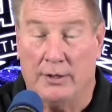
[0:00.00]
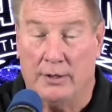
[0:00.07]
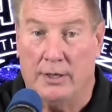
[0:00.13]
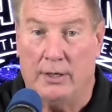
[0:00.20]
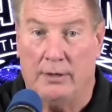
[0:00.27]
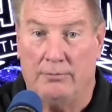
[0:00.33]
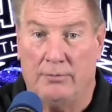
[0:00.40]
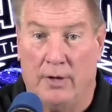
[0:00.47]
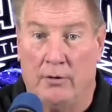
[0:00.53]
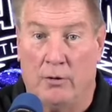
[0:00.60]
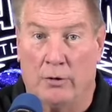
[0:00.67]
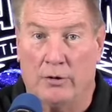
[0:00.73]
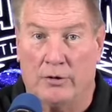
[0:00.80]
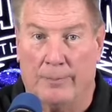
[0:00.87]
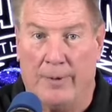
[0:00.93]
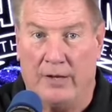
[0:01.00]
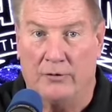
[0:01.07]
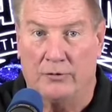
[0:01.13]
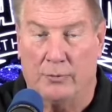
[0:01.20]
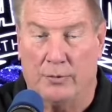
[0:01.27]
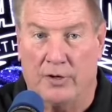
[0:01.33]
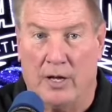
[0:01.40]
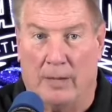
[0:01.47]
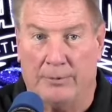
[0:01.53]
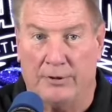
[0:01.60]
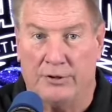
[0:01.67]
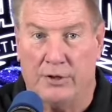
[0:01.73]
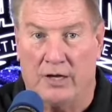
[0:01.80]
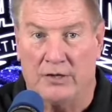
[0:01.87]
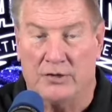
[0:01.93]
and they hurt the Bengals with a couple of
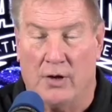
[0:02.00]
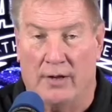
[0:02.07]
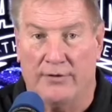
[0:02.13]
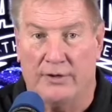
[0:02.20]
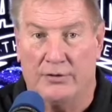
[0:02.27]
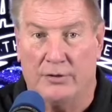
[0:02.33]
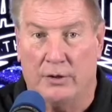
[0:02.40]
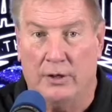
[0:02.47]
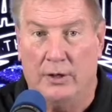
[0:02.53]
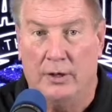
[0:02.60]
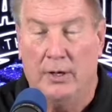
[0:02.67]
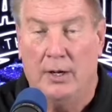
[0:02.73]
shots, obviously.